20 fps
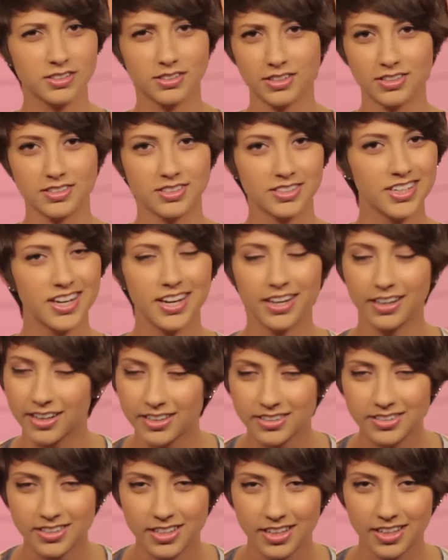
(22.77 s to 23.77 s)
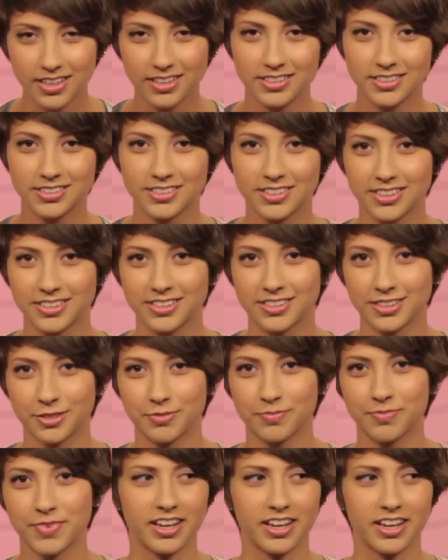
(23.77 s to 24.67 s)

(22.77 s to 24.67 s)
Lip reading: It's neat, it's a neat system,